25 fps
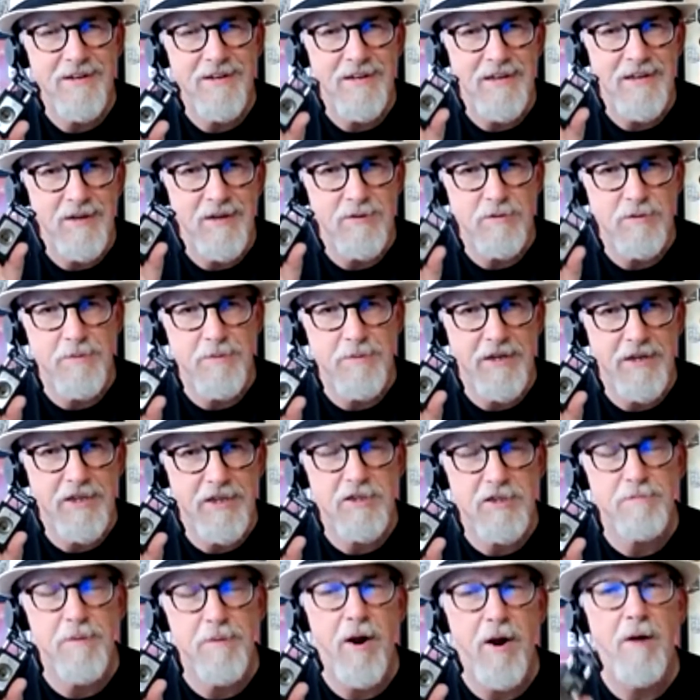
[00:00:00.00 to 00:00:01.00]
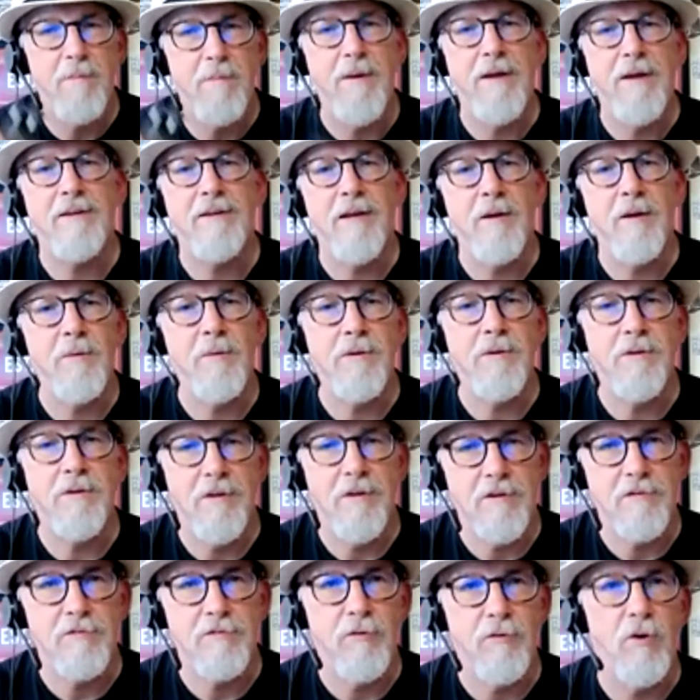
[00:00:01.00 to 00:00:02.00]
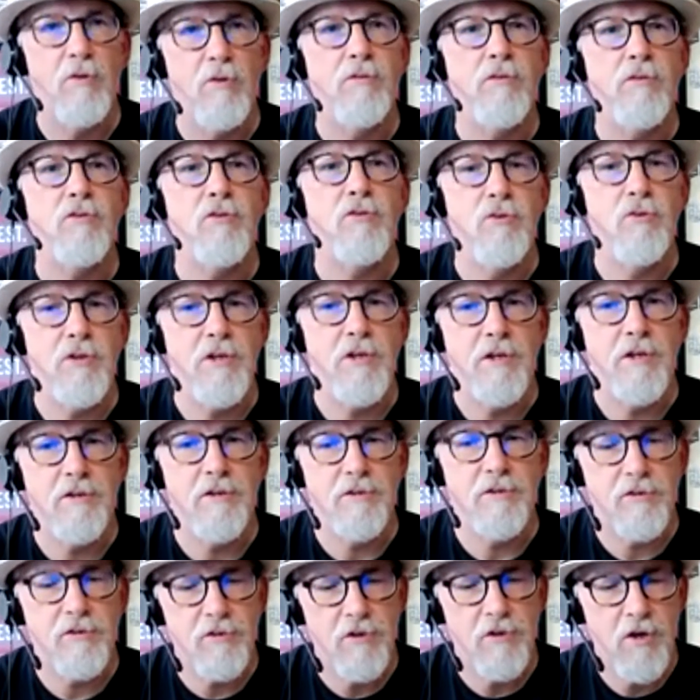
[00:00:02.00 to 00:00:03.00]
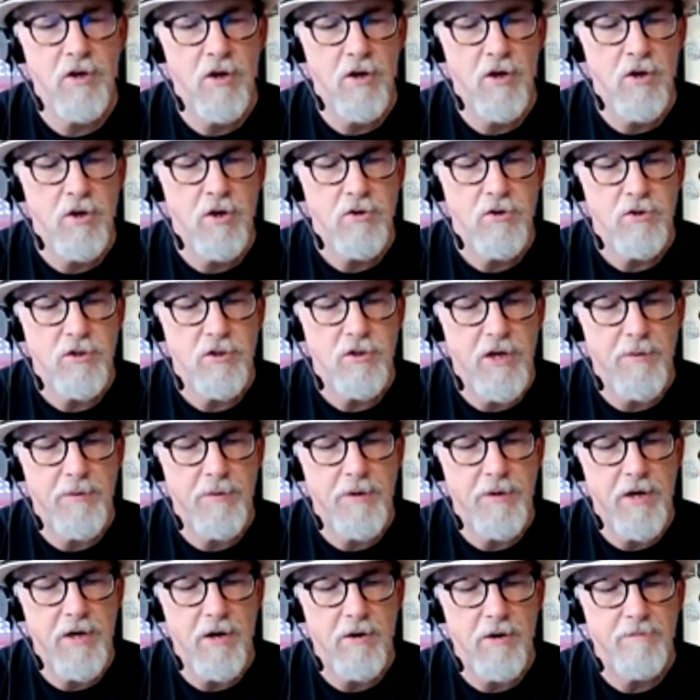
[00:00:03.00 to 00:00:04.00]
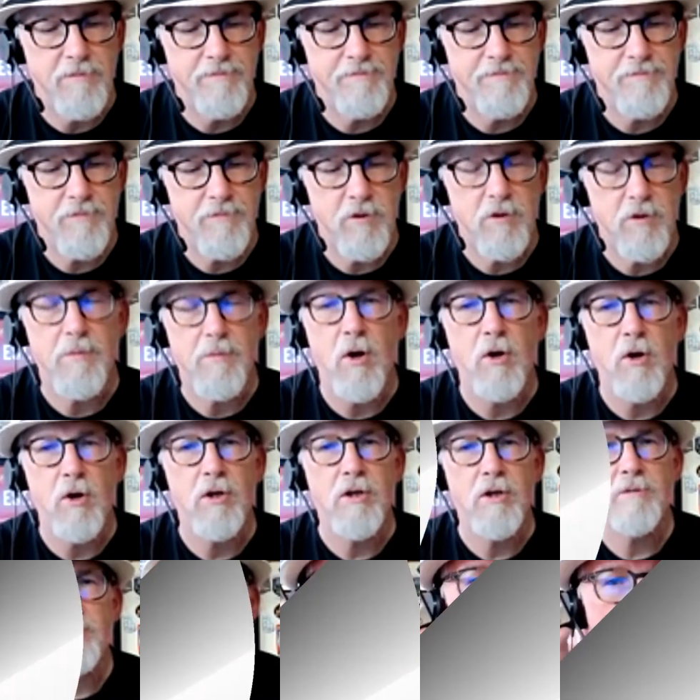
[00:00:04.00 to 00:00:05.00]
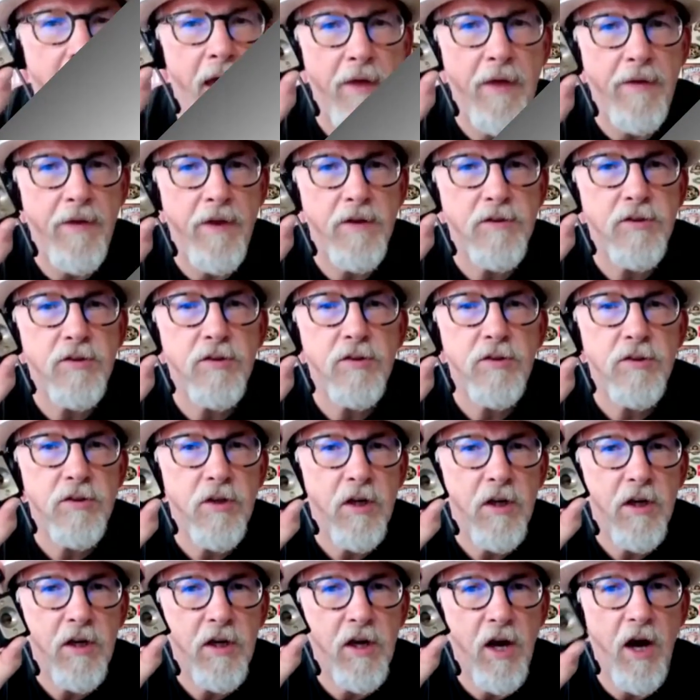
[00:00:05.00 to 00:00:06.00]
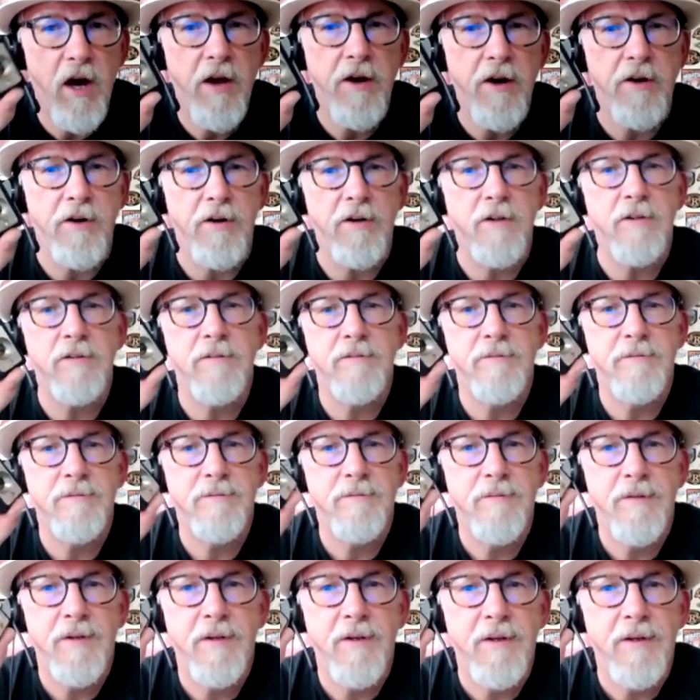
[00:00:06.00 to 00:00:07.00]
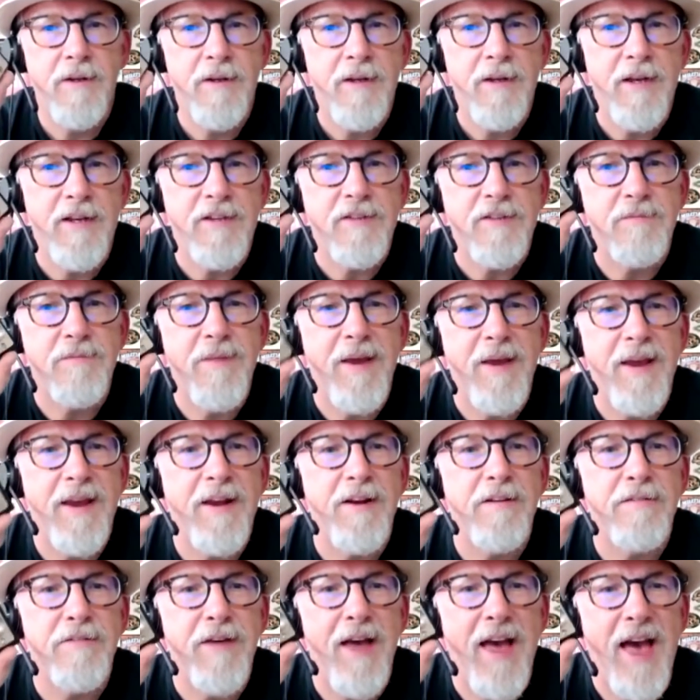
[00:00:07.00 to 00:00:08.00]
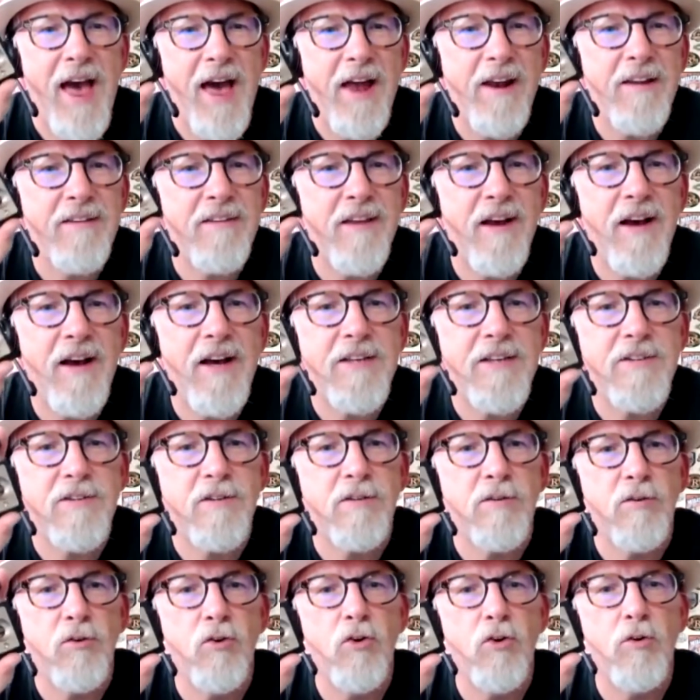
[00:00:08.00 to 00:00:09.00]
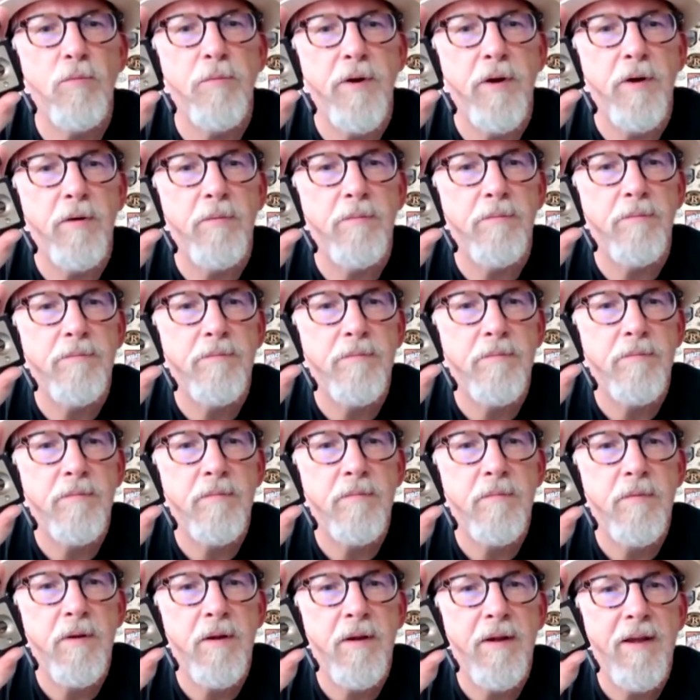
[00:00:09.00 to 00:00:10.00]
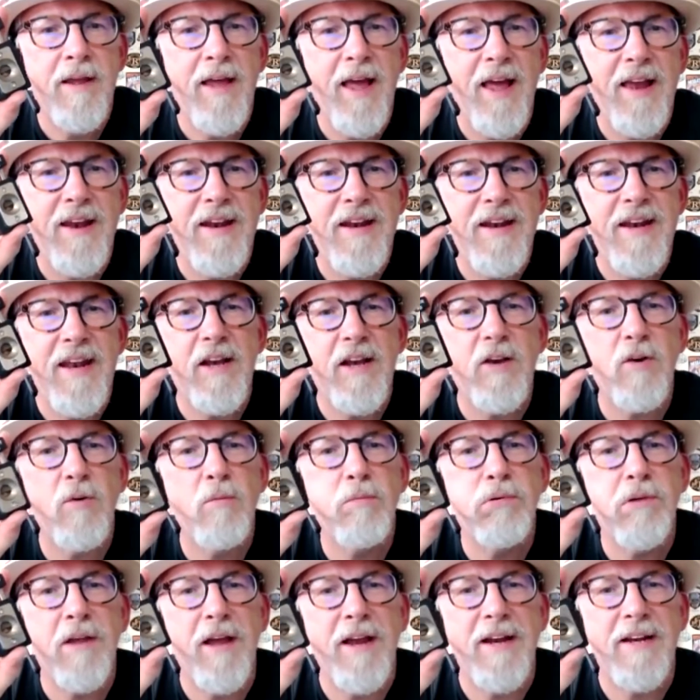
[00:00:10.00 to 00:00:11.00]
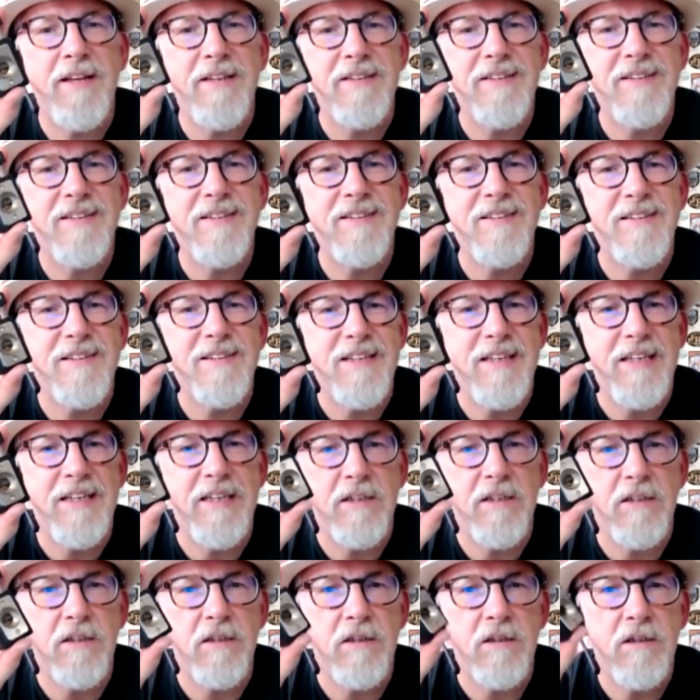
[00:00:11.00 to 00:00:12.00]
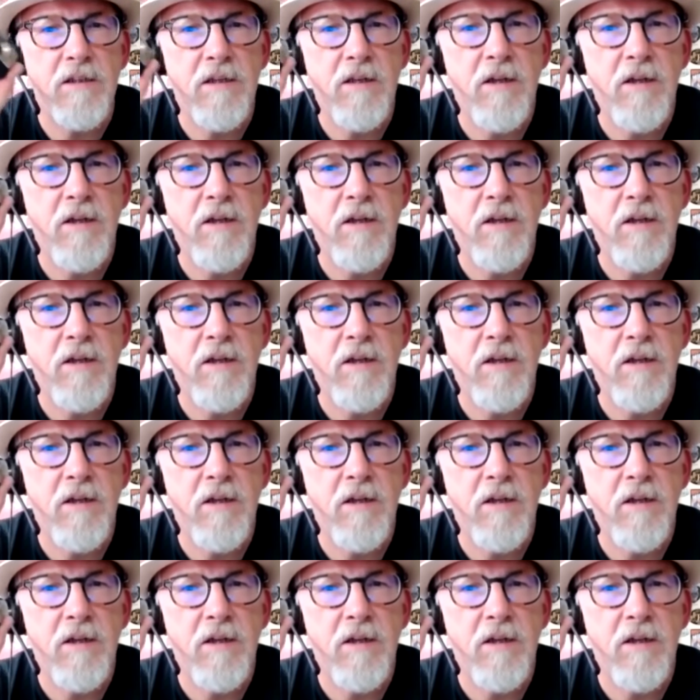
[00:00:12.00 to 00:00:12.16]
He's been experimenting with this for over 2 years. So there we go, the bolo. And this cutter is made of anodized aluminum and nickel-plated steel.